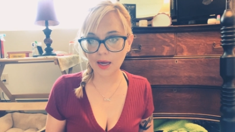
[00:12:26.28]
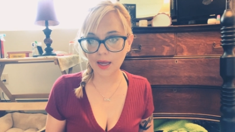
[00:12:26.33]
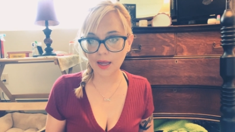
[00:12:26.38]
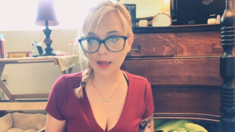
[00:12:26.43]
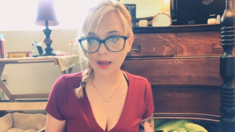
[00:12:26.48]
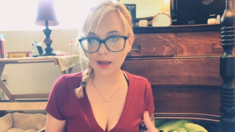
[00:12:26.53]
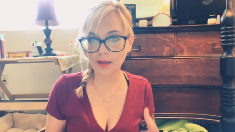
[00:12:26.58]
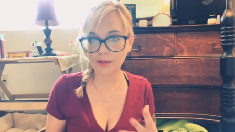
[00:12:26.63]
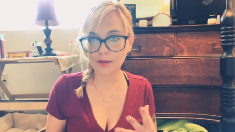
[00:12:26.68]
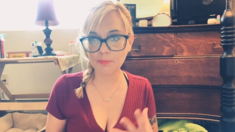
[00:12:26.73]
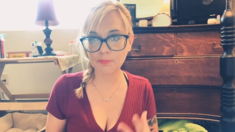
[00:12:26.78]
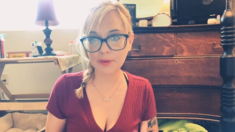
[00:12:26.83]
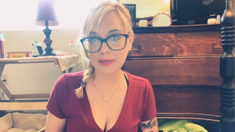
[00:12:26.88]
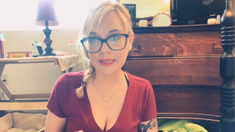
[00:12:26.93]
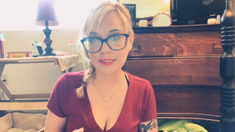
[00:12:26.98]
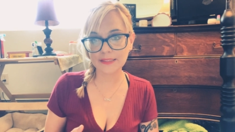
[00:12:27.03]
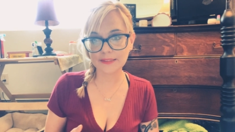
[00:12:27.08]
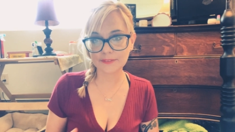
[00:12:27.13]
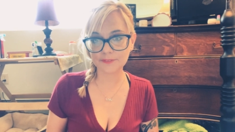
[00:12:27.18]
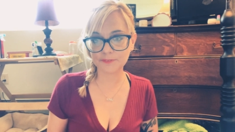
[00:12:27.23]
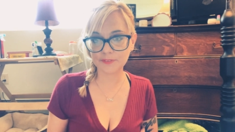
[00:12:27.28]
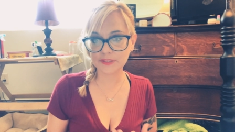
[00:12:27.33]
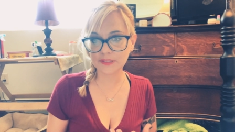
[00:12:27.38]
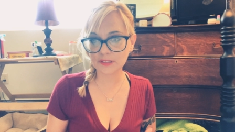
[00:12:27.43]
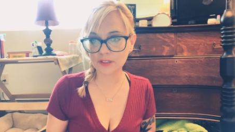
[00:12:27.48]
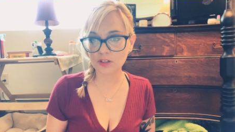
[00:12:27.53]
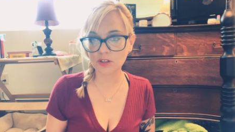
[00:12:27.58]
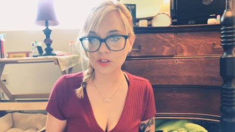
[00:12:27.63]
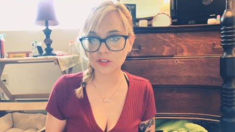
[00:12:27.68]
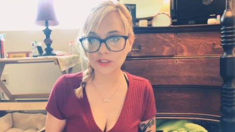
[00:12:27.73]
And the biggest
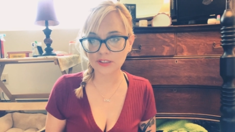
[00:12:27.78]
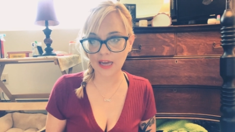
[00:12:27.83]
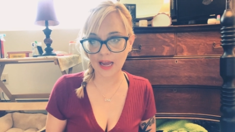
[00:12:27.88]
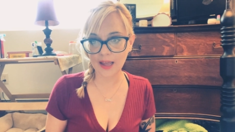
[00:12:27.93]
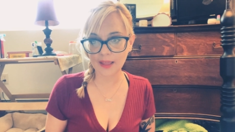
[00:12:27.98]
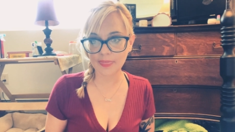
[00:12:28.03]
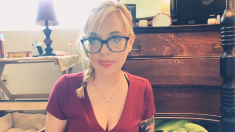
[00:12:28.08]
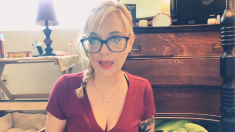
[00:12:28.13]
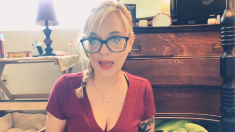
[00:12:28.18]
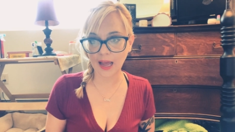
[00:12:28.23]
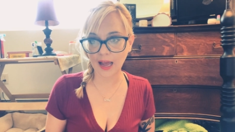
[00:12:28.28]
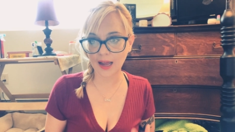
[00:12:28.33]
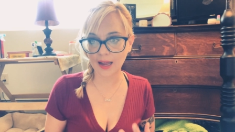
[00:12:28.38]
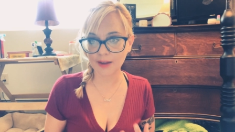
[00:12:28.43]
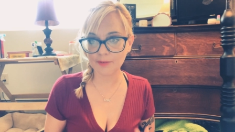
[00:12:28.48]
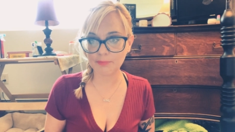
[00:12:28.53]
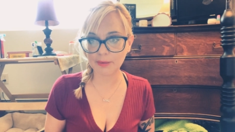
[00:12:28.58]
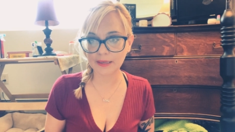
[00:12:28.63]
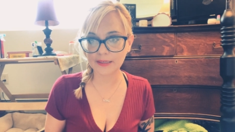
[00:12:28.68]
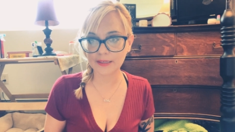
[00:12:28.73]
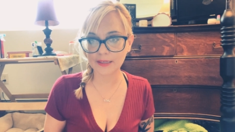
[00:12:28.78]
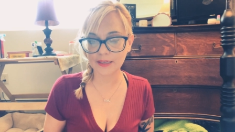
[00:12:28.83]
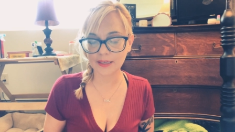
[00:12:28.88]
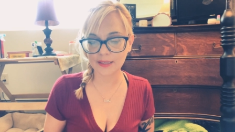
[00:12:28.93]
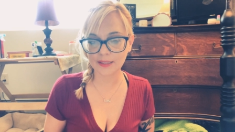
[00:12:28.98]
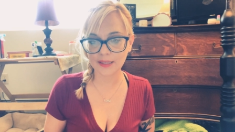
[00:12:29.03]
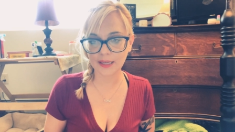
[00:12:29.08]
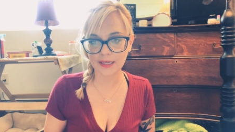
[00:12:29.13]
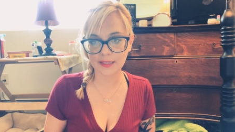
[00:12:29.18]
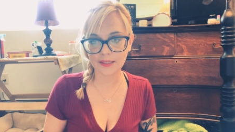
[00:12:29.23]
physical sign that I've been
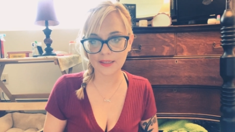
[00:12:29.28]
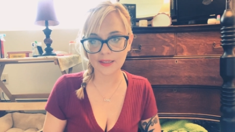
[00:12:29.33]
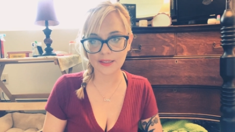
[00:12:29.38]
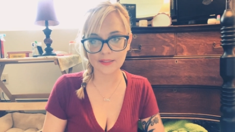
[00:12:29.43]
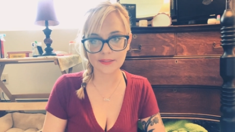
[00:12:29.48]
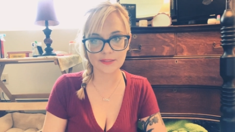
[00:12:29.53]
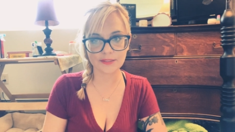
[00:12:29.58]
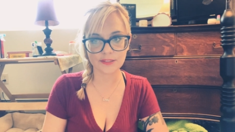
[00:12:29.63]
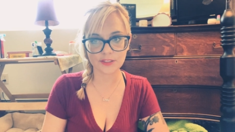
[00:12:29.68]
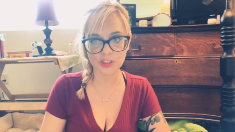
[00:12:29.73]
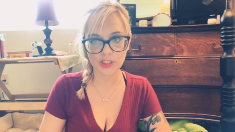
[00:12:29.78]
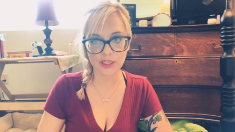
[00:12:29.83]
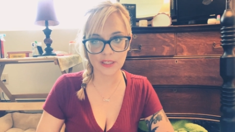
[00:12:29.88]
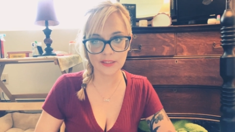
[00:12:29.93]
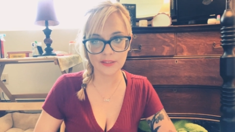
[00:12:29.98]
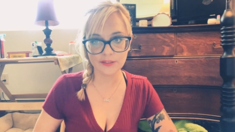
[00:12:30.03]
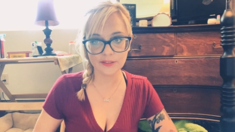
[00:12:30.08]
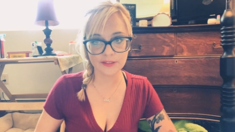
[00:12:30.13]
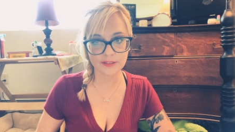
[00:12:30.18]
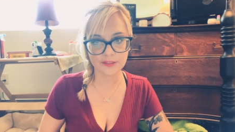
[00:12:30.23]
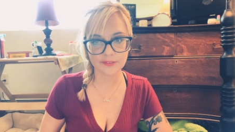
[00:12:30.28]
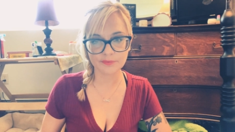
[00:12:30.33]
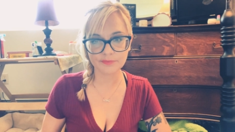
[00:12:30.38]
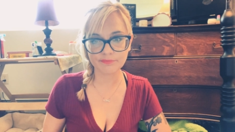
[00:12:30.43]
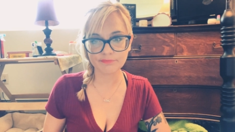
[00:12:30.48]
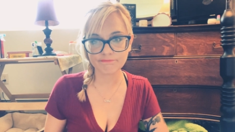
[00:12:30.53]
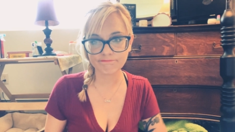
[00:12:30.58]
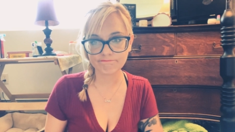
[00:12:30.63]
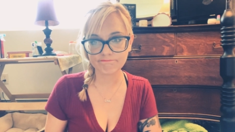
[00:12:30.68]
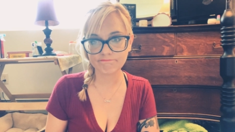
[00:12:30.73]
getting lately is the chills
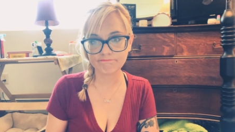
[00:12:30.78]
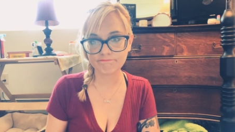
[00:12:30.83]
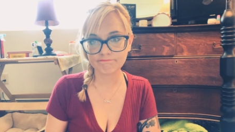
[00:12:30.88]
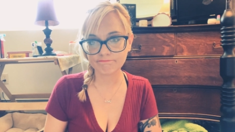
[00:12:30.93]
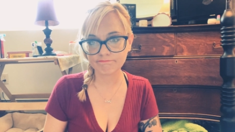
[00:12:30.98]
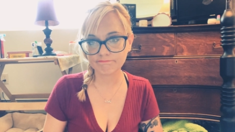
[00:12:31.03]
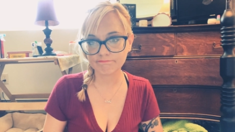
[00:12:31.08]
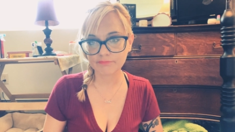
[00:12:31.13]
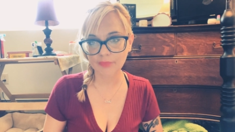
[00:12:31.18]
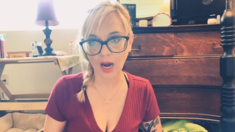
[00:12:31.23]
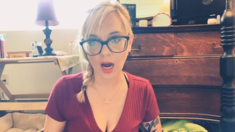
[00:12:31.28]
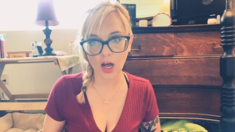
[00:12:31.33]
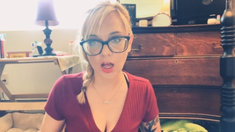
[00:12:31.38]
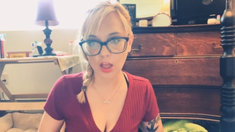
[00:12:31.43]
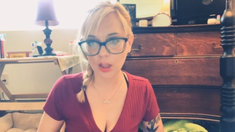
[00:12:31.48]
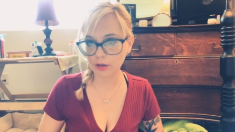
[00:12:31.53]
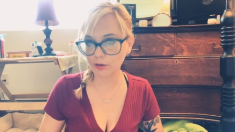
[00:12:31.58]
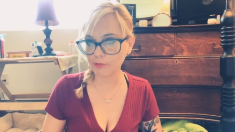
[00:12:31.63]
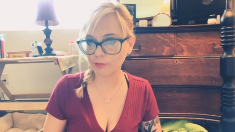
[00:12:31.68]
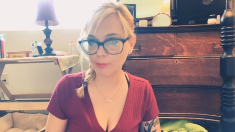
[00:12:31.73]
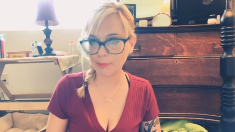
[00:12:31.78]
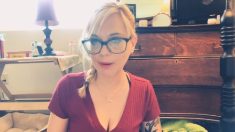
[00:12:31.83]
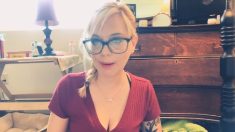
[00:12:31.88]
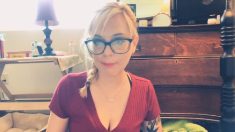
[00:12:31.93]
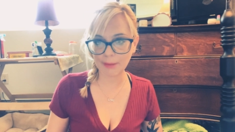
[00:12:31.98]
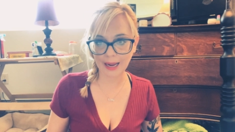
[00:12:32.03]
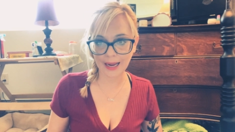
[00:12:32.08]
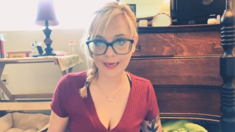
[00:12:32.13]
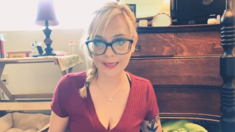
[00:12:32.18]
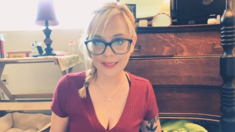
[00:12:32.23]
all over my
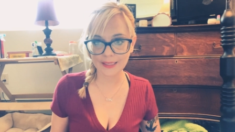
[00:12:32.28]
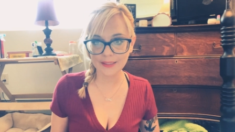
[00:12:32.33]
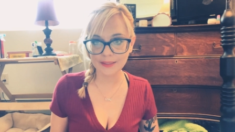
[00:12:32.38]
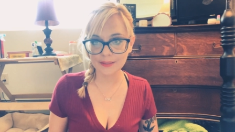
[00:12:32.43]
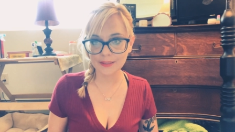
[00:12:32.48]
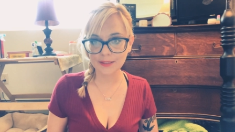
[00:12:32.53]
body